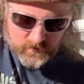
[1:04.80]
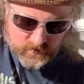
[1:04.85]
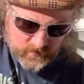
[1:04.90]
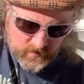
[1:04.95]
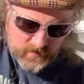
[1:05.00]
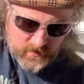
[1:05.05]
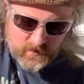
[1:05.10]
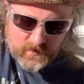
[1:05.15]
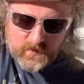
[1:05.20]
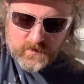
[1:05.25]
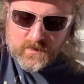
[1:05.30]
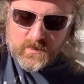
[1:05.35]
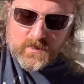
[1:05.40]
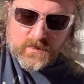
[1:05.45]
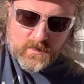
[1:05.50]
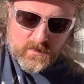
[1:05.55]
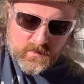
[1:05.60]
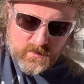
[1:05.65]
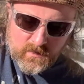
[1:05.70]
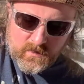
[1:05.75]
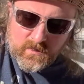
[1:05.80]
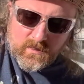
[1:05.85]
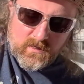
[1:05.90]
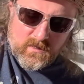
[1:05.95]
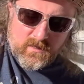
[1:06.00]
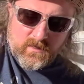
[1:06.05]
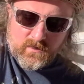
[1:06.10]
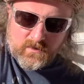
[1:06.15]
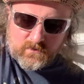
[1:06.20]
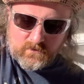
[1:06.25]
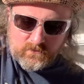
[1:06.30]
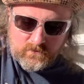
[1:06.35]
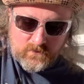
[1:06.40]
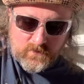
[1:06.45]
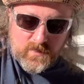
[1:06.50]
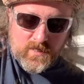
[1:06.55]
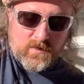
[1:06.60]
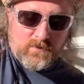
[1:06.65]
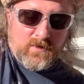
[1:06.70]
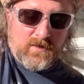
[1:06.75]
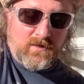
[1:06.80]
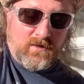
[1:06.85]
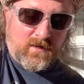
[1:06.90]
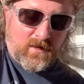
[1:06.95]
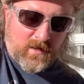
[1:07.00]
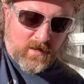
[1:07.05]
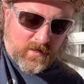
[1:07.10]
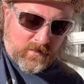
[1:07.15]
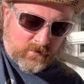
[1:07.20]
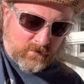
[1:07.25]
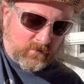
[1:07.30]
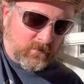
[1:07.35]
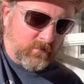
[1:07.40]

Then again, maybe not.